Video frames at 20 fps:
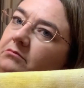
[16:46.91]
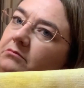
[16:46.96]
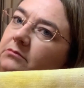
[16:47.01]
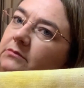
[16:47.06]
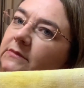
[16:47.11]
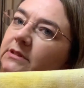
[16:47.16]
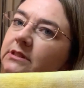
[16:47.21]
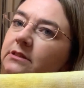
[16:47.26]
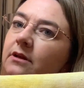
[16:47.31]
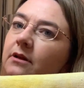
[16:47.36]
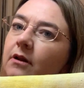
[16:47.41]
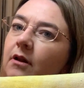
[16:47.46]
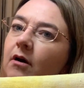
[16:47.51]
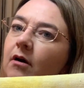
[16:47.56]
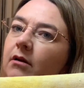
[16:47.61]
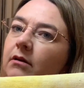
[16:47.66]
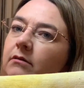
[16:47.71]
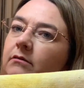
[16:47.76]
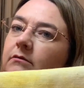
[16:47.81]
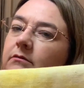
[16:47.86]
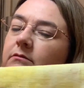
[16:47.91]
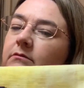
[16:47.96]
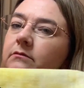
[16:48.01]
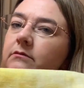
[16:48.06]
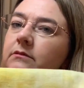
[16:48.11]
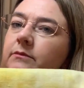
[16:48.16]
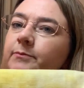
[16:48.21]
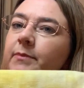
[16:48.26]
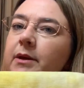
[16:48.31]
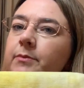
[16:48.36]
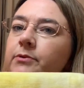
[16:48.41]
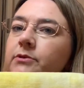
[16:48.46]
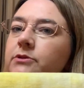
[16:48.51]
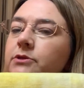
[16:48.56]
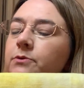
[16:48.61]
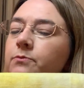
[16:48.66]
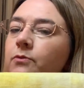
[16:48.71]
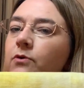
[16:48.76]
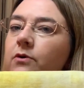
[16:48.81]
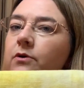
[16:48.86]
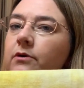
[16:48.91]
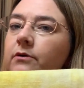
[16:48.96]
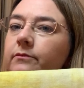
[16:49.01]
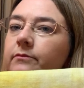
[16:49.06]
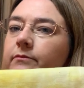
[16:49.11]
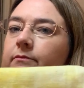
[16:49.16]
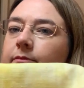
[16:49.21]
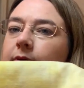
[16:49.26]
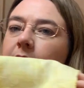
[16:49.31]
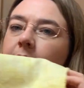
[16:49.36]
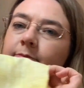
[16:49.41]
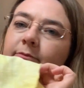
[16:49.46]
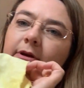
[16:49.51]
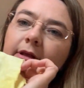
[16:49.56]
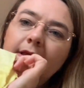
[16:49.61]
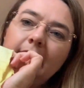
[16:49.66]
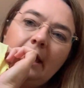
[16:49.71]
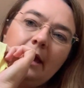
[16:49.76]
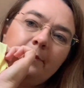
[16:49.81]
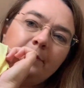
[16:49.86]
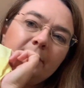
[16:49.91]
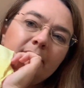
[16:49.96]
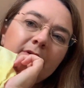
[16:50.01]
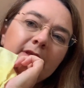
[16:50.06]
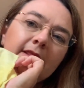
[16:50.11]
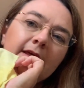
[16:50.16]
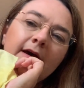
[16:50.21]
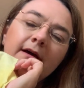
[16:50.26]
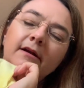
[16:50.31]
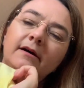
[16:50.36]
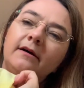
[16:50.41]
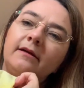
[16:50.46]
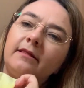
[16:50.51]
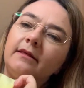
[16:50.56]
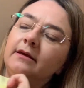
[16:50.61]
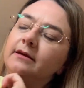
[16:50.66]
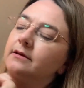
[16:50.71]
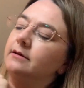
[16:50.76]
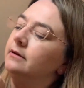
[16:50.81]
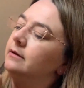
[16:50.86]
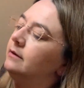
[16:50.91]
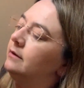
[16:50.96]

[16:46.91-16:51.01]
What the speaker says: It's not a lot. People do more, but I'm really happy with that. I think